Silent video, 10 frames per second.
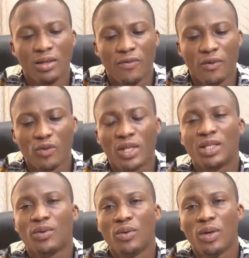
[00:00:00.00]
for
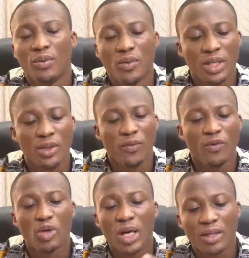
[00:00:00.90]
threats and risk,
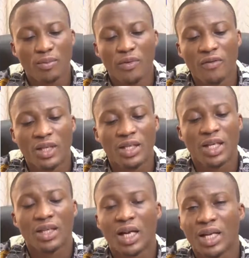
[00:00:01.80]
we've looked at privilege
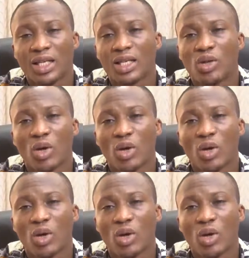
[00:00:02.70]
escalation,